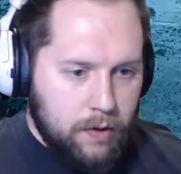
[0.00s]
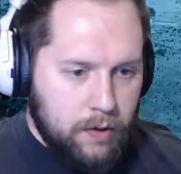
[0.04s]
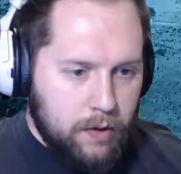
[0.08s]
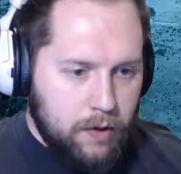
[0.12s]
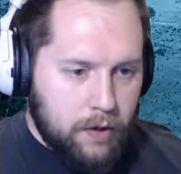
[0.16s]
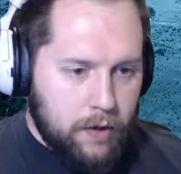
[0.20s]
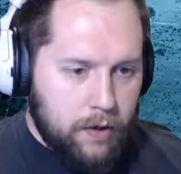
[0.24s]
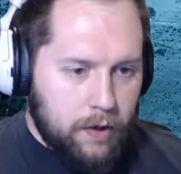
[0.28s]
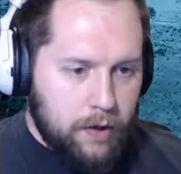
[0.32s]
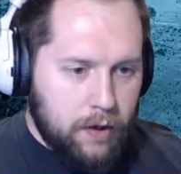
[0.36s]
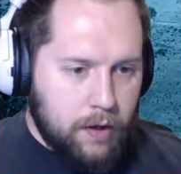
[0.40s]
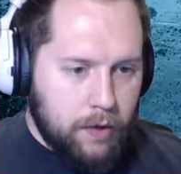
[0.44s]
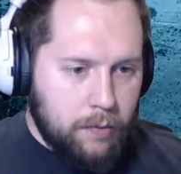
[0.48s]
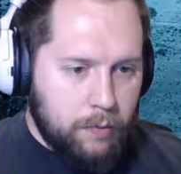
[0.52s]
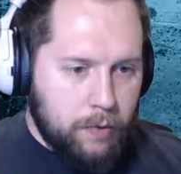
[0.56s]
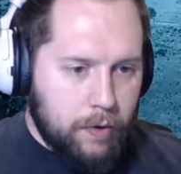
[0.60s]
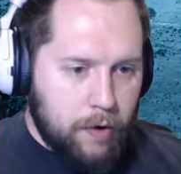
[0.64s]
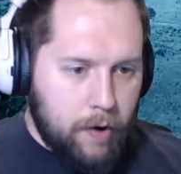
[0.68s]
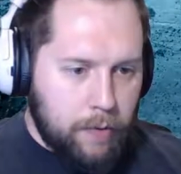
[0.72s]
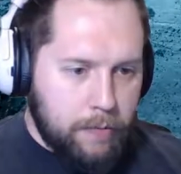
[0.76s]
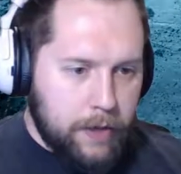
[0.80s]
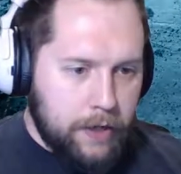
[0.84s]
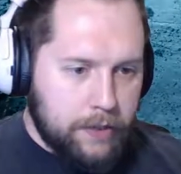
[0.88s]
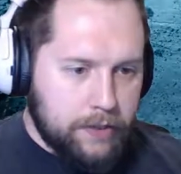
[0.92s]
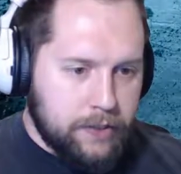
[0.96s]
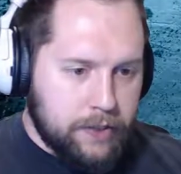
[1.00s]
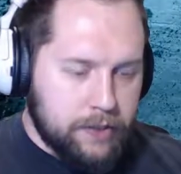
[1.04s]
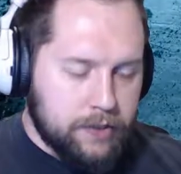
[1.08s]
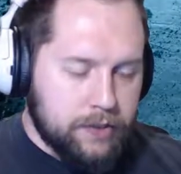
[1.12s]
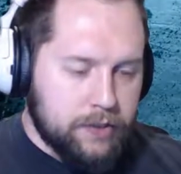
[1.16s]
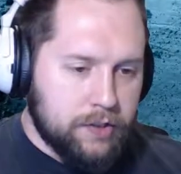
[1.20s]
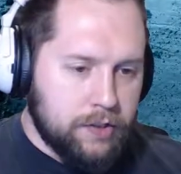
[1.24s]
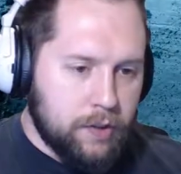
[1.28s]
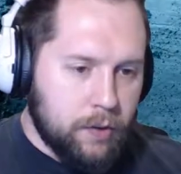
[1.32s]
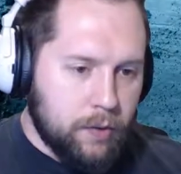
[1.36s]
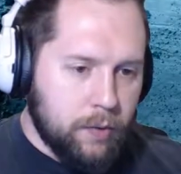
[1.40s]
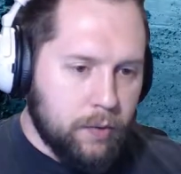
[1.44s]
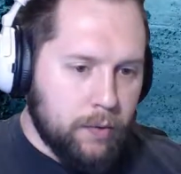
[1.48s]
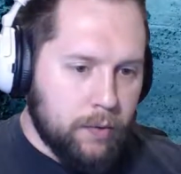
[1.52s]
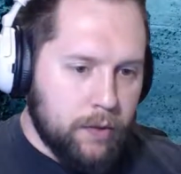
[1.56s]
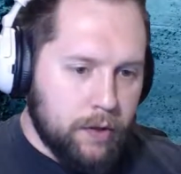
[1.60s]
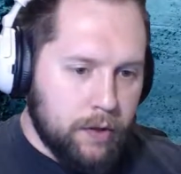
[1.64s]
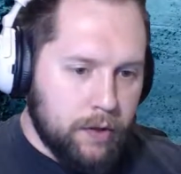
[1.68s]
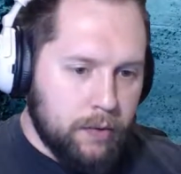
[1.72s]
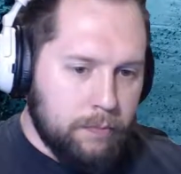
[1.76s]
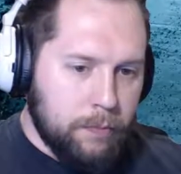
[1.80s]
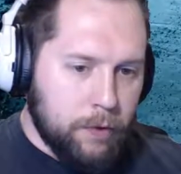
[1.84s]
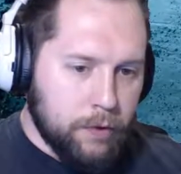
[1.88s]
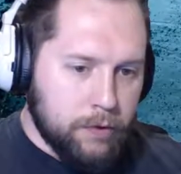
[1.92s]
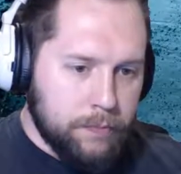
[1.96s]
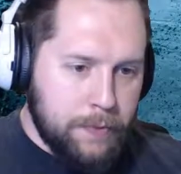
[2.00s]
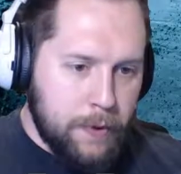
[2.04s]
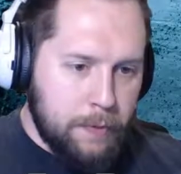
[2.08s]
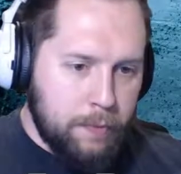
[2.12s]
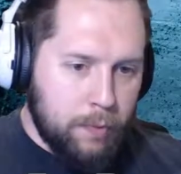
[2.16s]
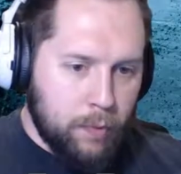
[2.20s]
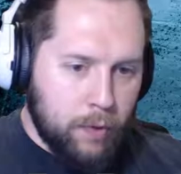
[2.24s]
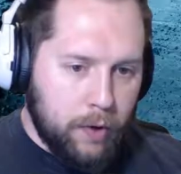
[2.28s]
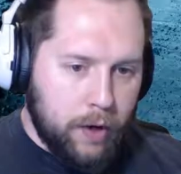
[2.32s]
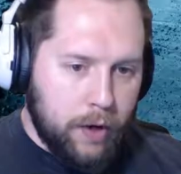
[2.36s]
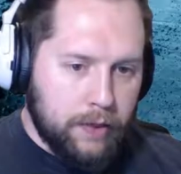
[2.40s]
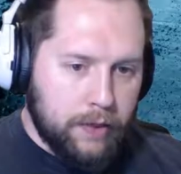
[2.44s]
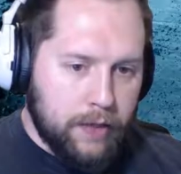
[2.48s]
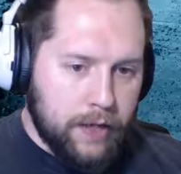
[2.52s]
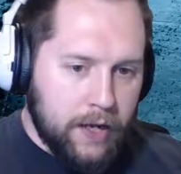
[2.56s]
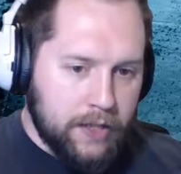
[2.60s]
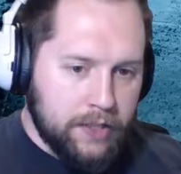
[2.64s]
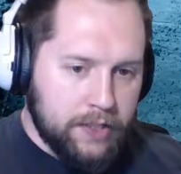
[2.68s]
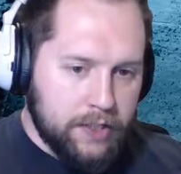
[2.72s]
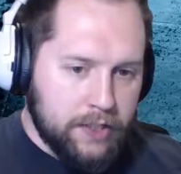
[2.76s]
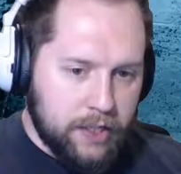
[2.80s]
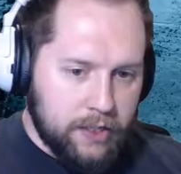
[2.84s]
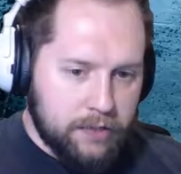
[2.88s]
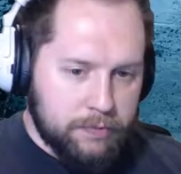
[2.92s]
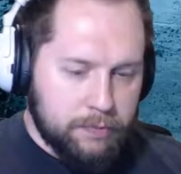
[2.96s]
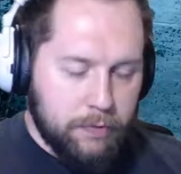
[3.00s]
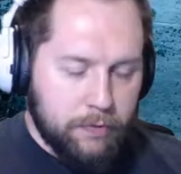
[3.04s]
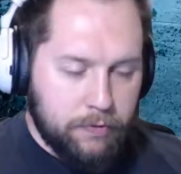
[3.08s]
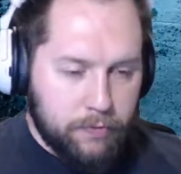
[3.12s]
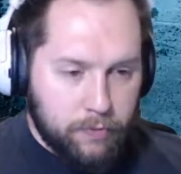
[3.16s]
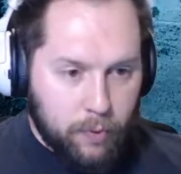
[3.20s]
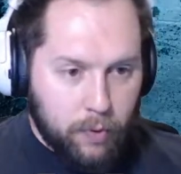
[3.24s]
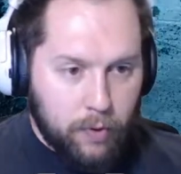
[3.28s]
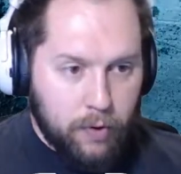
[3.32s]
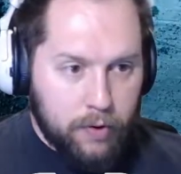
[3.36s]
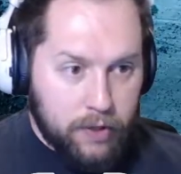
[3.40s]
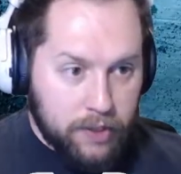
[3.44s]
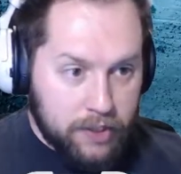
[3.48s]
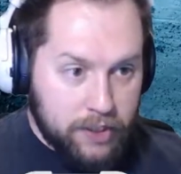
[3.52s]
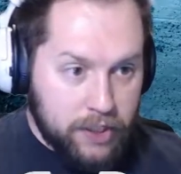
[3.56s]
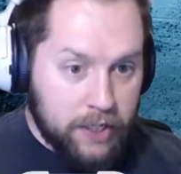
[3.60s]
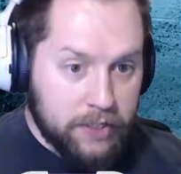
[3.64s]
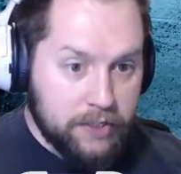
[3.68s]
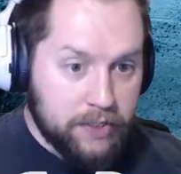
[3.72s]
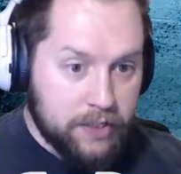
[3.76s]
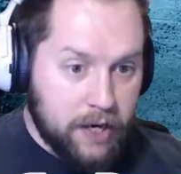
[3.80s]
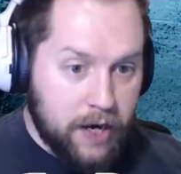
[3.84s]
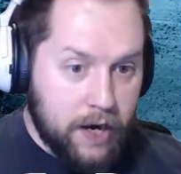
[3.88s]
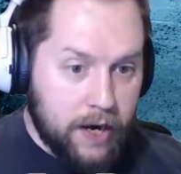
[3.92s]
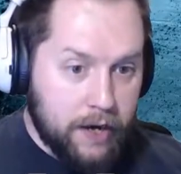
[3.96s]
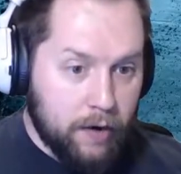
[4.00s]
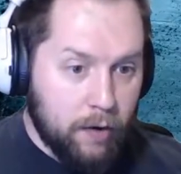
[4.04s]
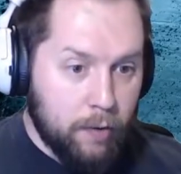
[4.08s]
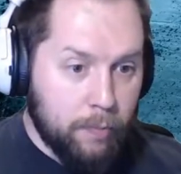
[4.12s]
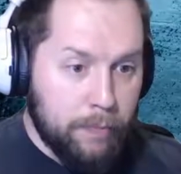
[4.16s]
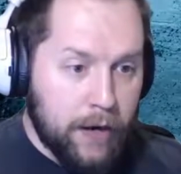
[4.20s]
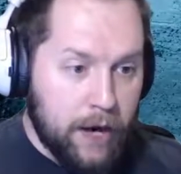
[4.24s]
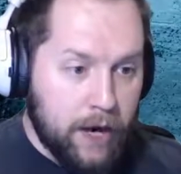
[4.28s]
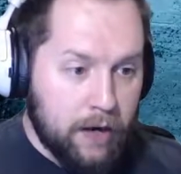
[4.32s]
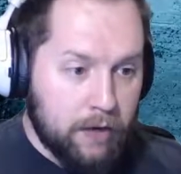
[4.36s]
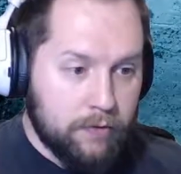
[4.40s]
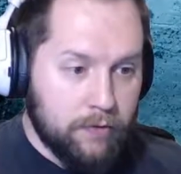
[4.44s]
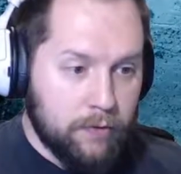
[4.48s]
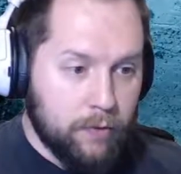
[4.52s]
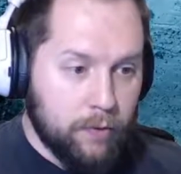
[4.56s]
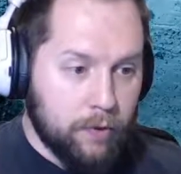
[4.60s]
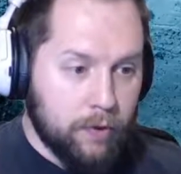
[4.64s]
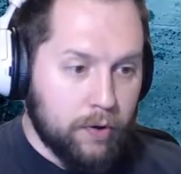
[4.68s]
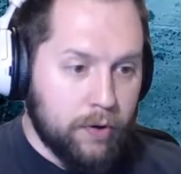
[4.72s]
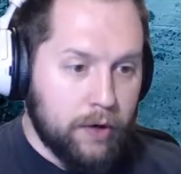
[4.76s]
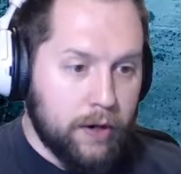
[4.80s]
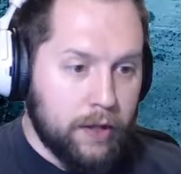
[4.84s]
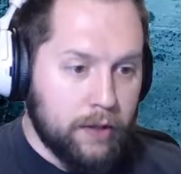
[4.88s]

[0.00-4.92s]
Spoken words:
And we grab that chest. So most people will get that chest before the chest that I go back for.